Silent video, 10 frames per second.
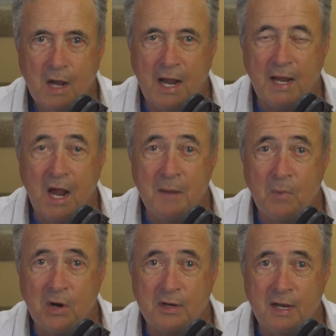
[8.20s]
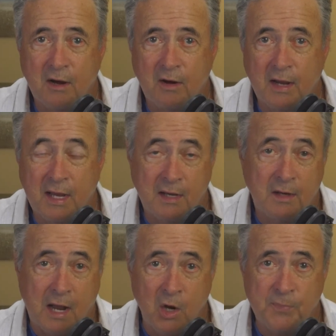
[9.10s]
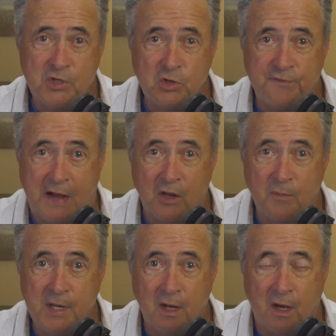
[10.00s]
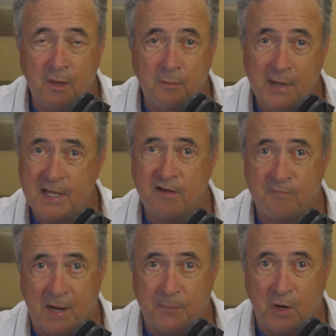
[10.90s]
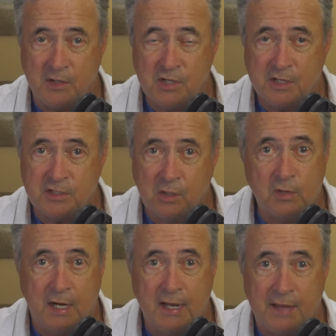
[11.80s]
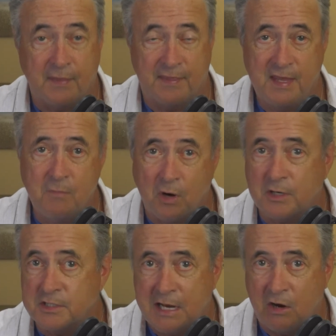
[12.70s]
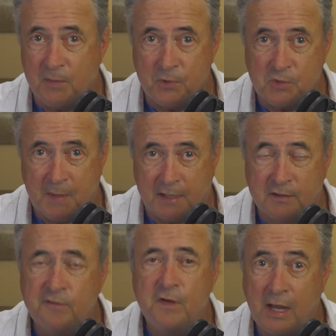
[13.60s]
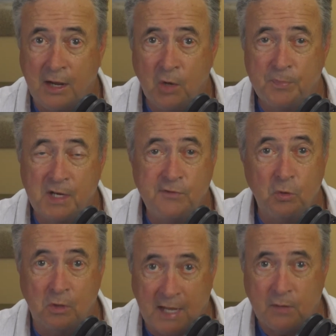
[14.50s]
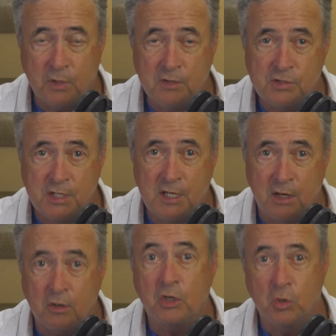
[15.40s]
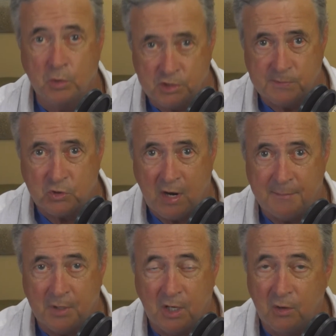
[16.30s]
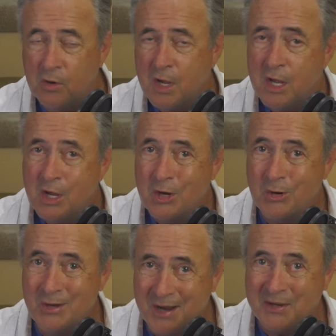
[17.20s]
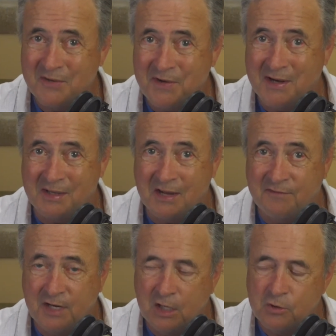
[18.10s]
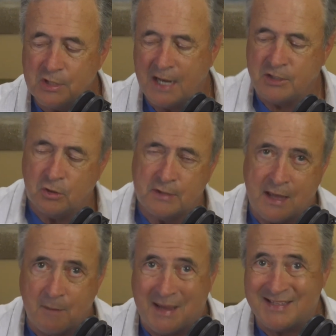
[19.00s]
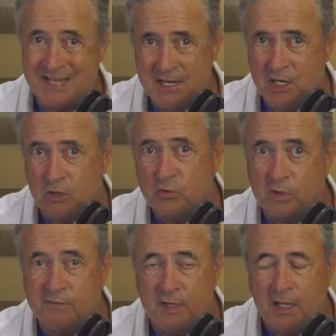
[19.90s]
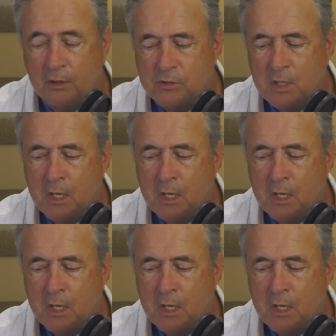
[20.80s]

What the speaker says: Hi, I'm Mark Carey, and I hope that you'll follow me on many of my projects located at The Marcus Carey Perspective. I hope that if you like what you see here, you will subscribe below. You're not going to find a lot of videos. I took down about 10 years worth of videos